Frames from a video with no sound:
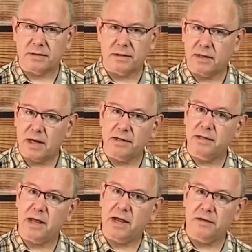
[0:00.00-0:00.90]
getting to
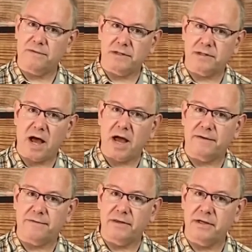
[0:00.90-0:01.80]
the end of his
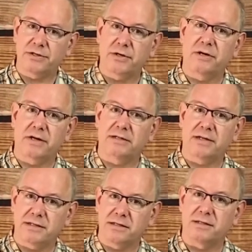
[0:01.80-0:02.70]
life, and these are, in a
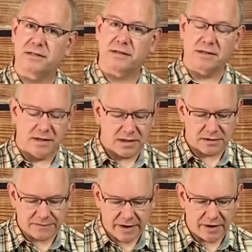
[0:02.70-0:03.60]
sense, his
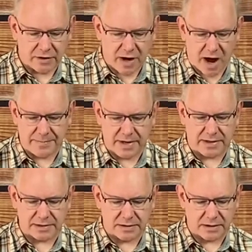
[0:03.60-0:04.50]
final
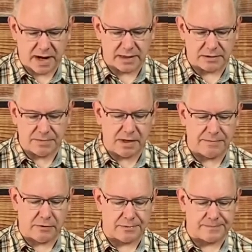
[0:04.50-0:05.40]
comments to God's
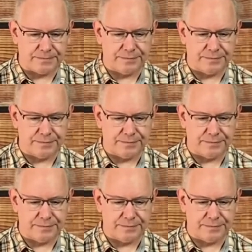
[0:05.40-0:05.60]
people.